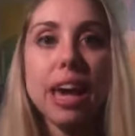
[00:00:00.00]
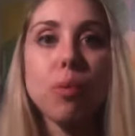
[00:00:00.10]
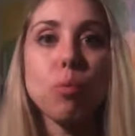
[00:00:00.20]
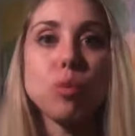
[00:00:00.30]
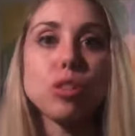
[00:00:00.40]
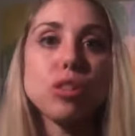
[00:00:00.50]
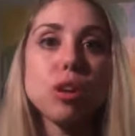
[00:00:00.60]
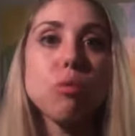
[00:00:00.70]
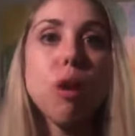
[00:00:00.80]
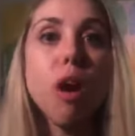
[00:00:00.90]
it was
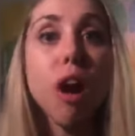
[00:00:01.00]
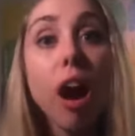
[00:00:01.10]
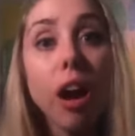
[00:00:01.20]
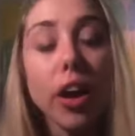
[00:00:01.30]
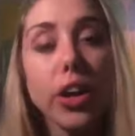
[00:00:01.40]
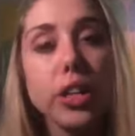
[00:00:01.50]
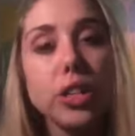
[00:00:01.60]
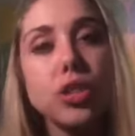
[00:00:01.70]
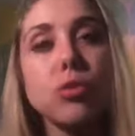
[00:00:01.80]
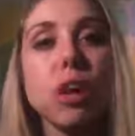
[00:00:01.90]
so hard
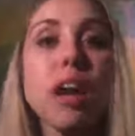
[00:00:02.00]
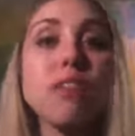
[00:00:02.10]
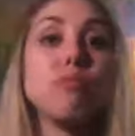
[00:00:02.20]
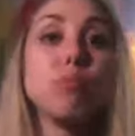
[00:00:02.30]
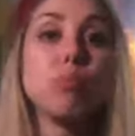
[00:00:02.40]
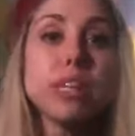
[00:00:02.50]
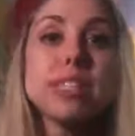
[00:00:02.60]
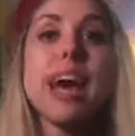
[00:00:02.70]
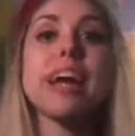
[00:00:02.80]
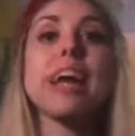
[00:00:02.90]
to kind of bridge
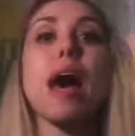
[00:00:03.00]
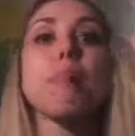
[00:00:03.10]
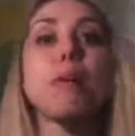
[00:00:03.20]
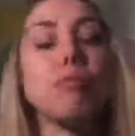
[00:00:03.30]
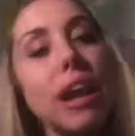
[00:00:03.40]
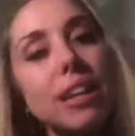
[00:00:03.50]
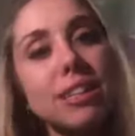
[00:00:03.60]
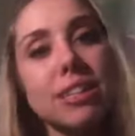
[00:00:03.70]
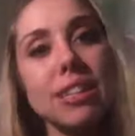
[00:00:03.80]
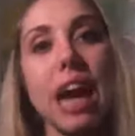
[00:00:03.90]
that gap and
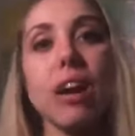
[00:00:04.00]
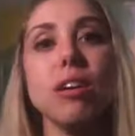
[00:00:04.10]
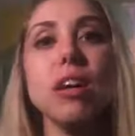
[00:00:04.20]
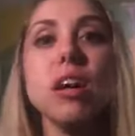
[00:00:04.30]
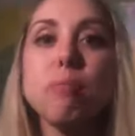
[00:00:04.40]
reconcile